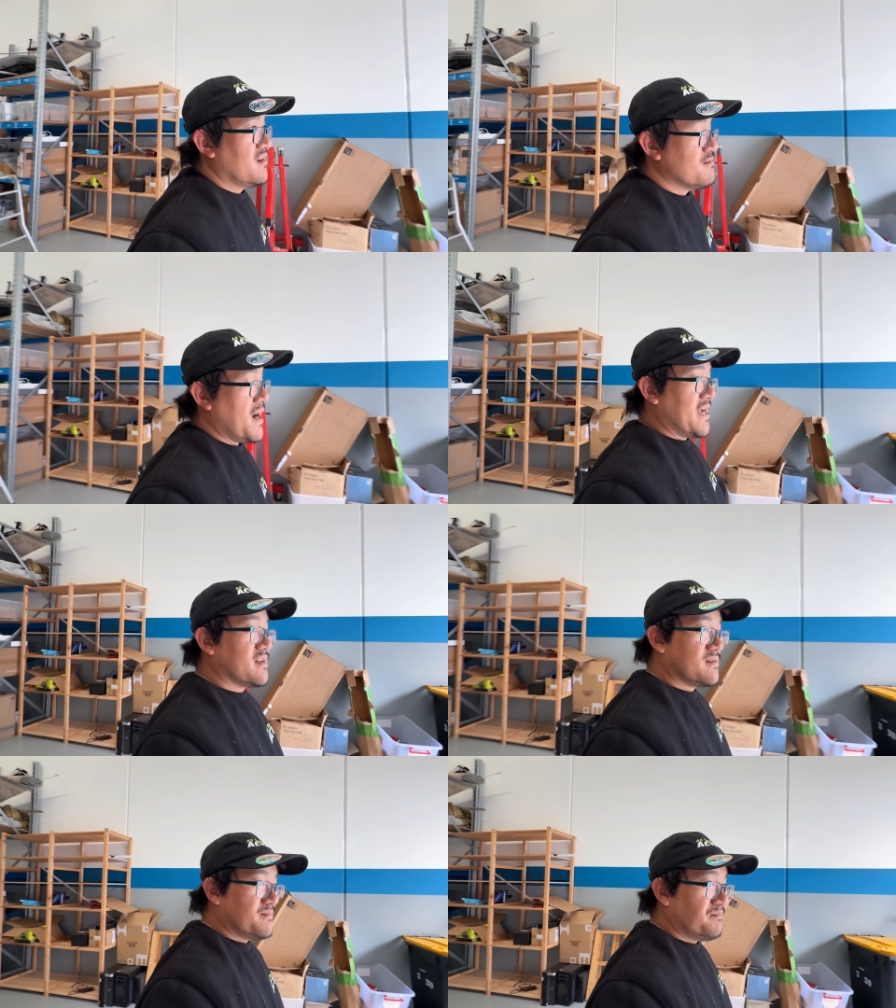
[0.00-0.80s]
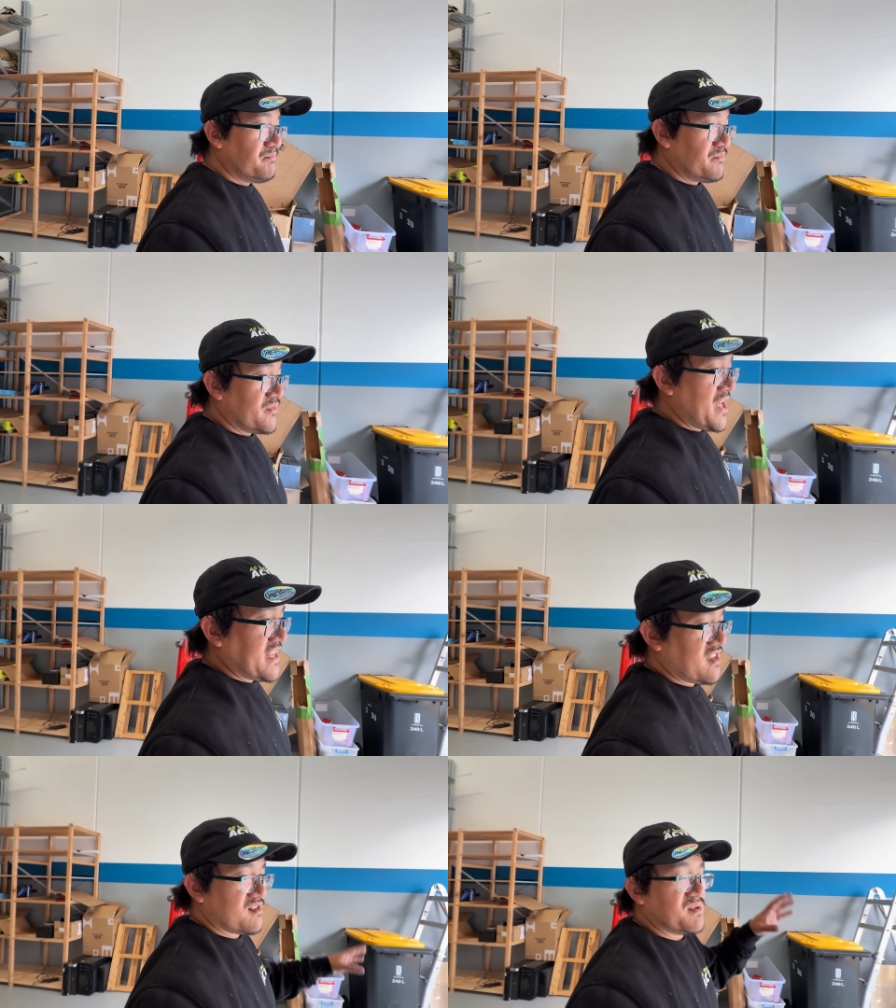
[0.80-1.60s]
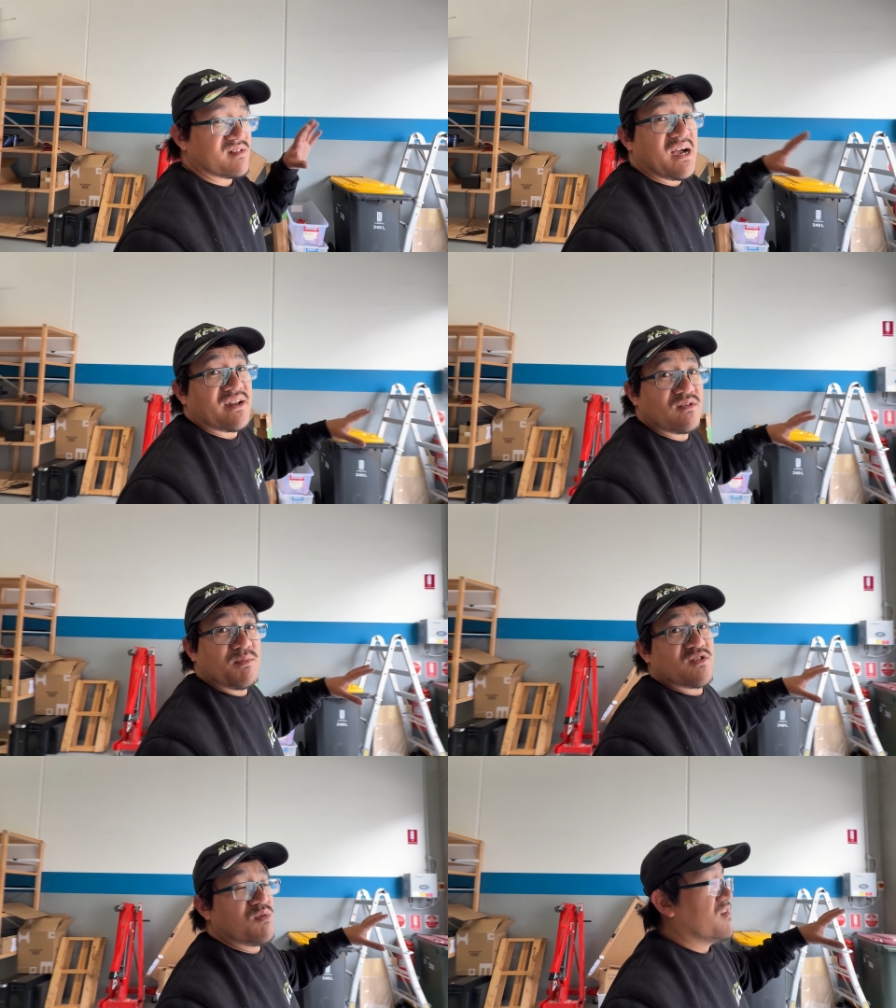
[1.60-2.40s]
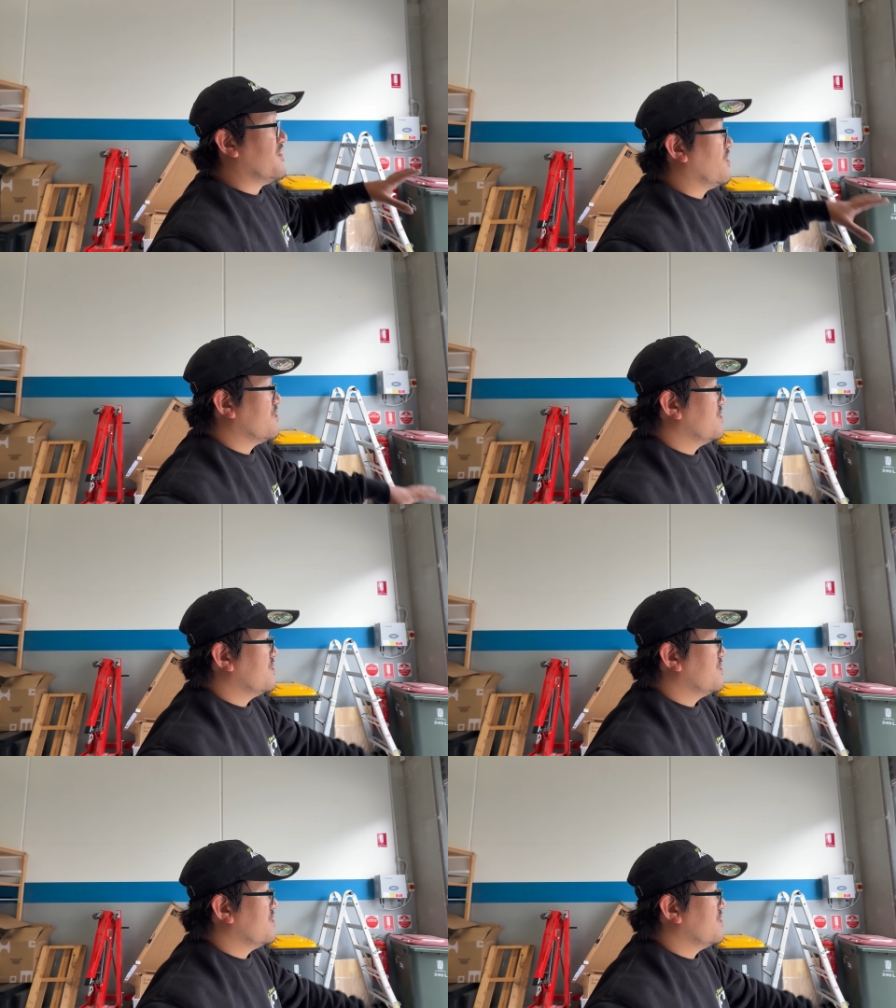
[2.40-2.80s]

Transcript: But that gets me started on my 12 volt